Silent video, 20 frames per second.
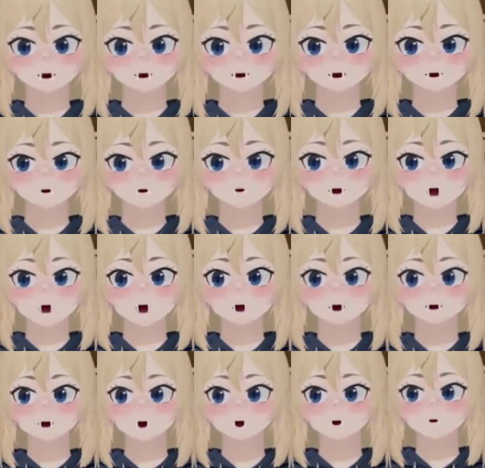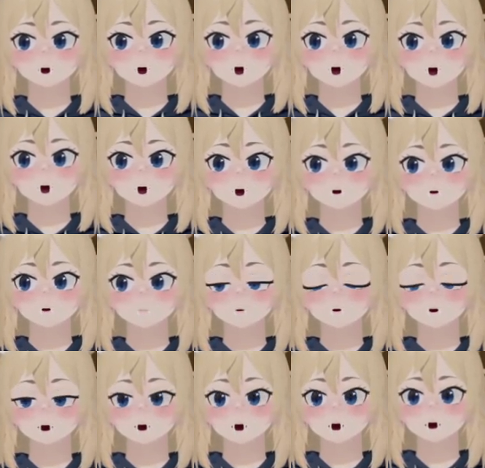As in the word
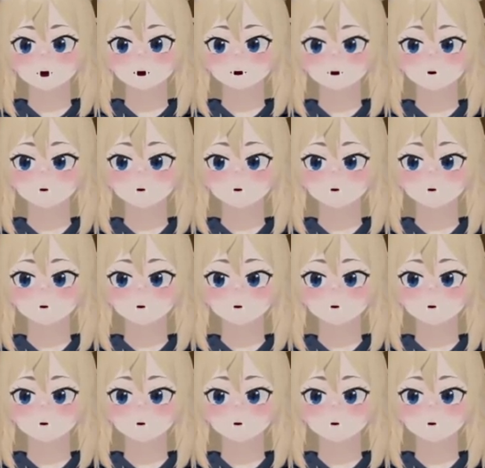plosive.